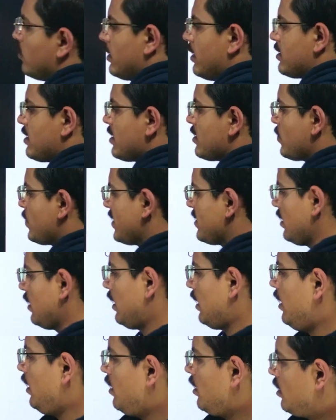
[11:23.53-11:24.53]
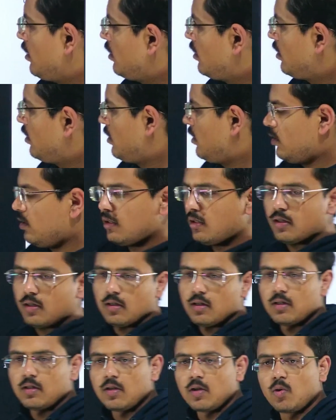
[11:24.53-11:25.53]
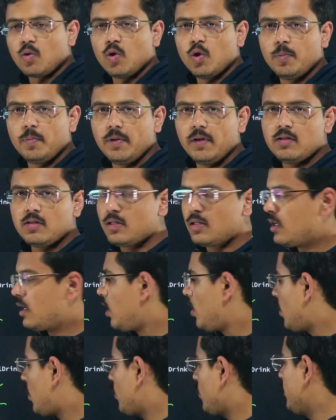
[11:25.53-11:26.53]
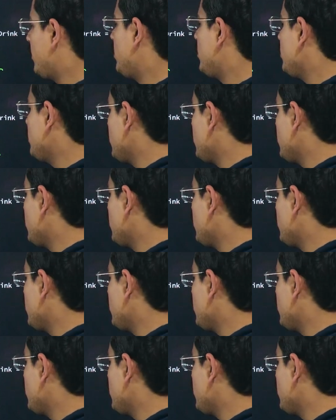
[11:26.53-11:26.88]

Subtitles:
this is basically the code piece. Now how will you